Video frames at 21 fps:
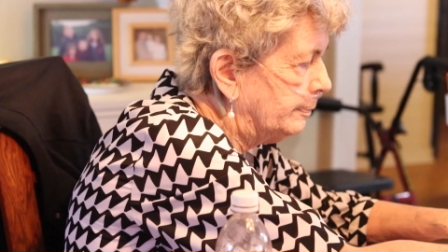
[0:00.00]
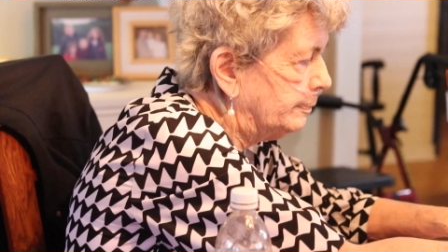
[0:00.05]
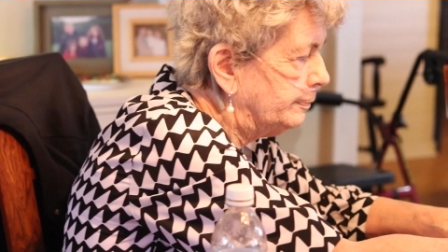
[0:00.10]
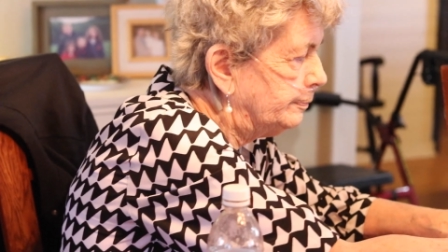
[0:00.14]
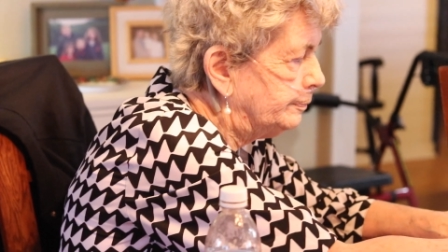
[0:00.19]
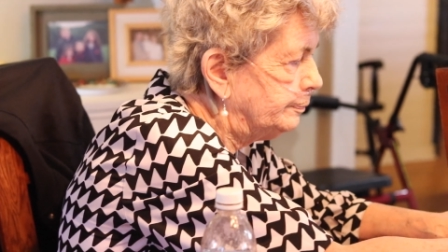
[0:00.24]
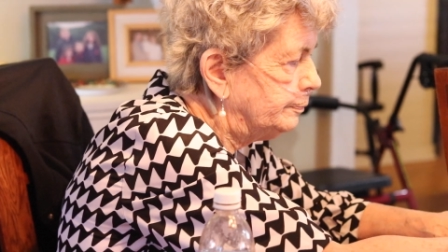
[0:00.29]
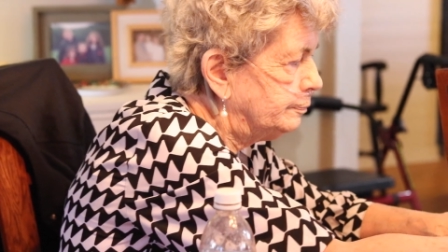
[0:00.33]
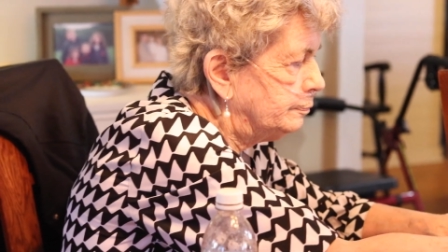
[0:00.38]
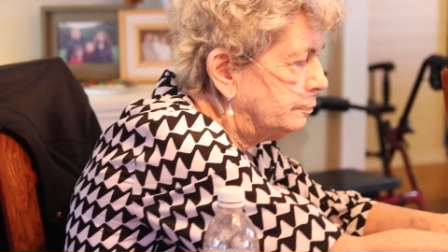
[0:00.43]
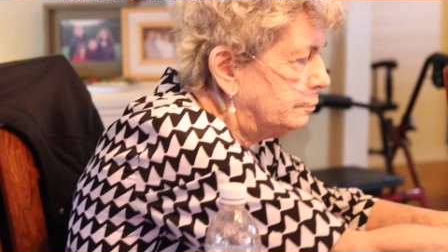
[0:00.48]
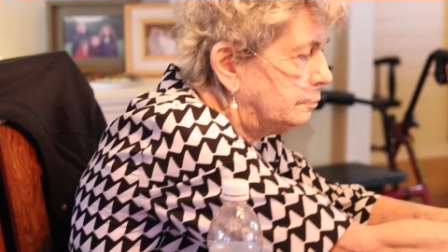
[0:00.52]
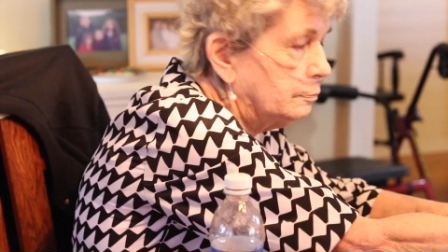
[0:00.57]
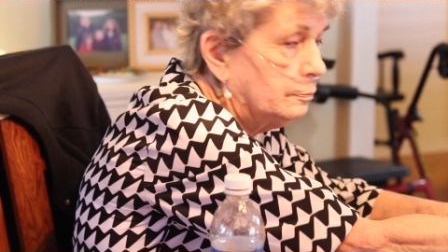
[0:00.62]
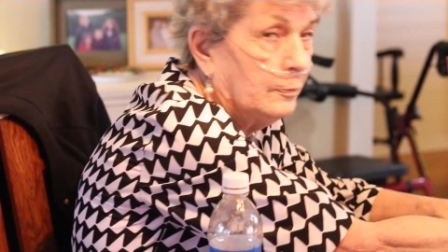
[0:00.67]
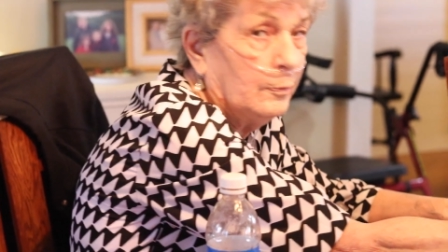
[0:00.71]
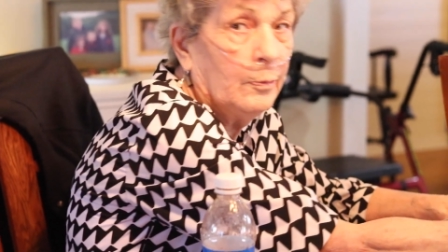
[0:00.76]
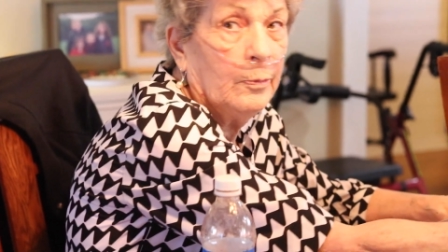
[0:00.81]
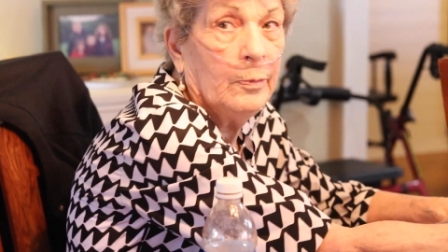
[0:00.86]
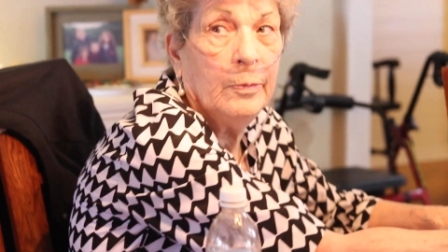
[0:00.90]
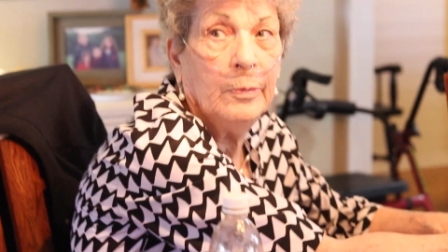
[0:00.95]
Jane,
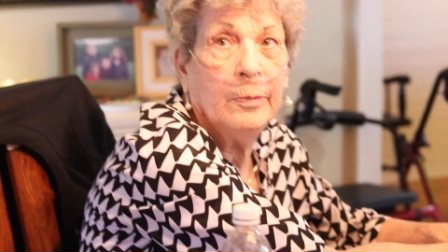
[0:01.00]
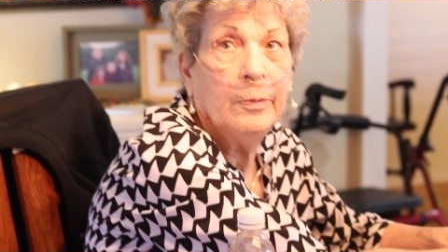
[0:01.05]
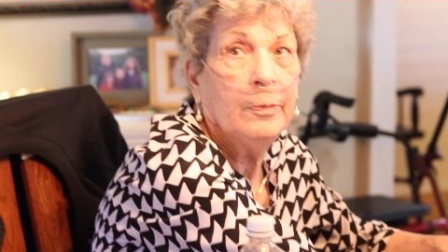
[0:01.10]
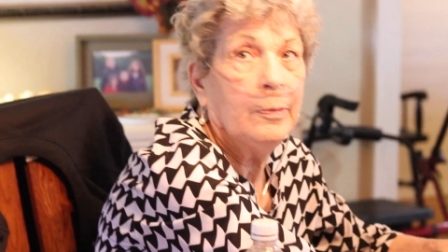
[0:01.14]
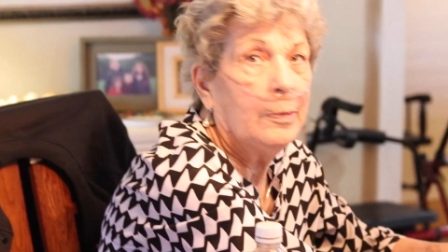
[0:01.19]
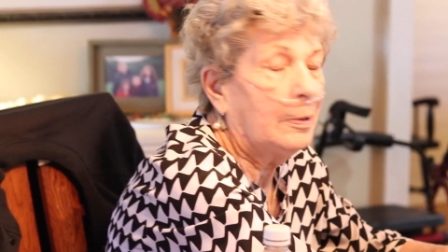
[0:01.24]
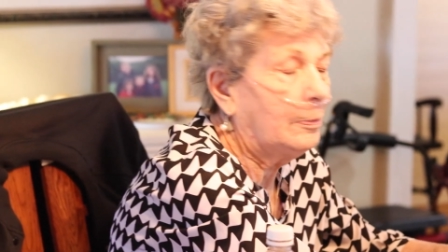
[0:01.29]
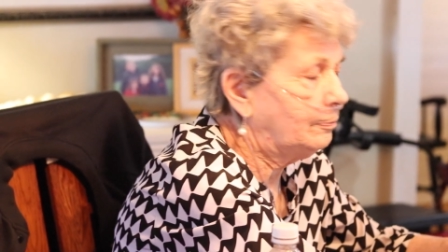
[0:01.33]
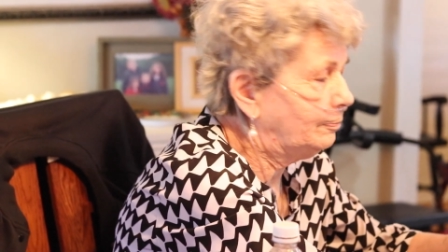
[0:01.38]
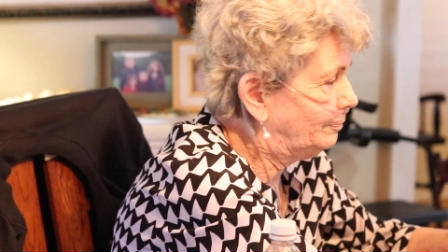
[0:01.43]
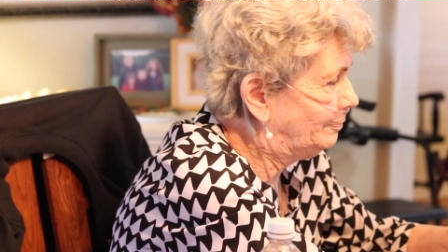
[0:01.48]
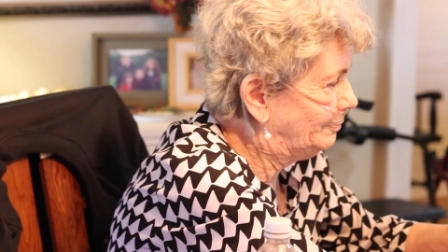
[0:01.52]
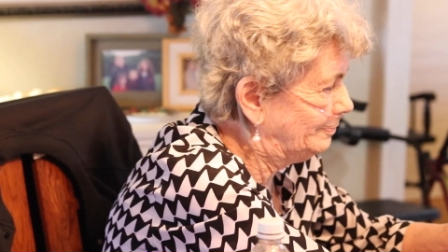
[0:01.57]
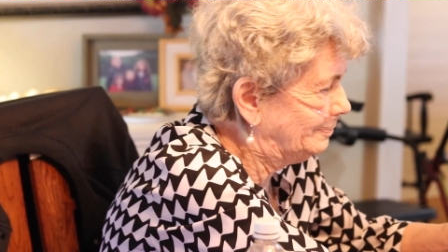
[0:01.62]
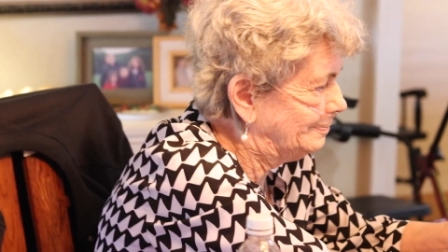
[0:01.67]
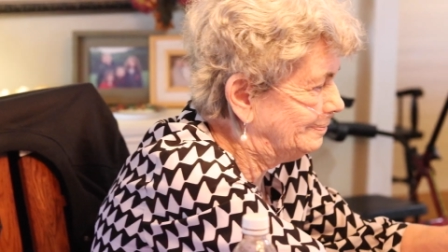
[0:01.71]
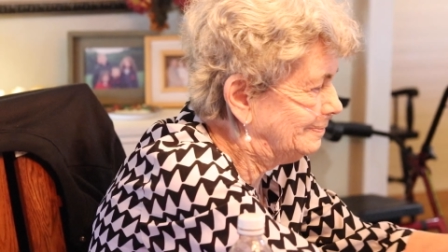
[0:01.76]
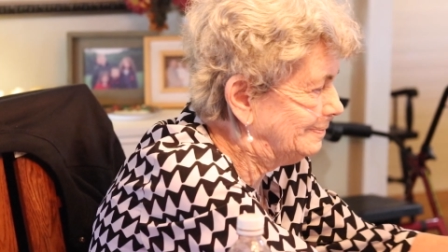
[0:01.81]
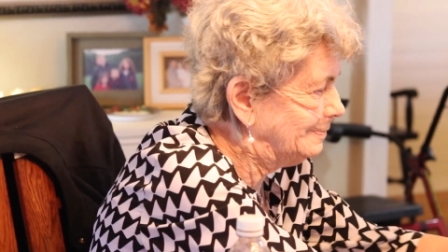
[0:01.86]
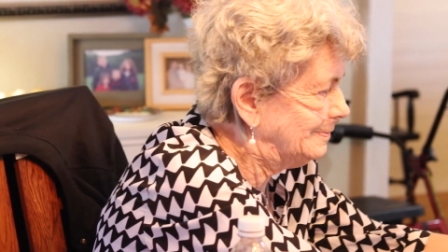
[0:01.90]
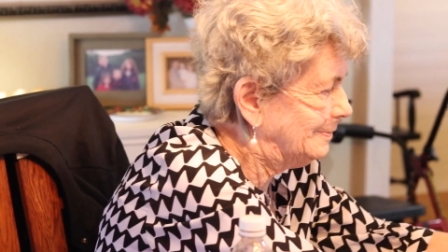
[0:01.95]
what's your best
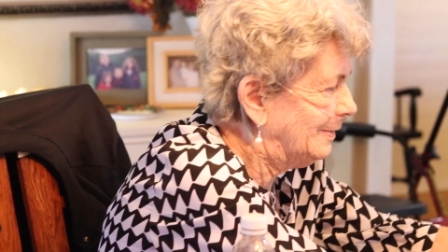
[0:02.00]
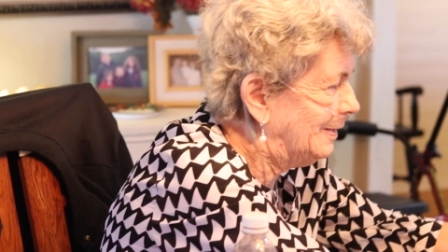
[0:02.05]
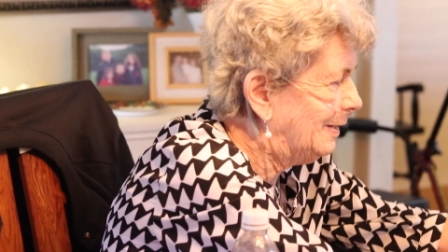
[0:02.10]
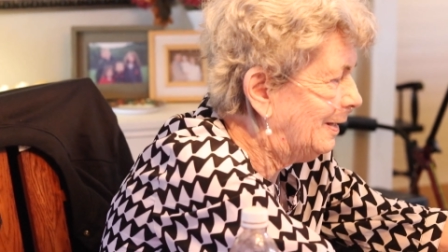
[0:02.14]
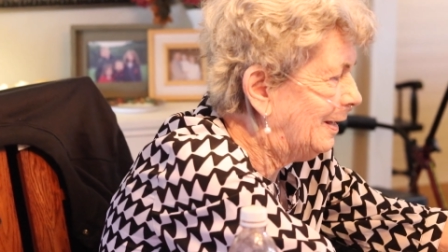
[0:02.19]
pose?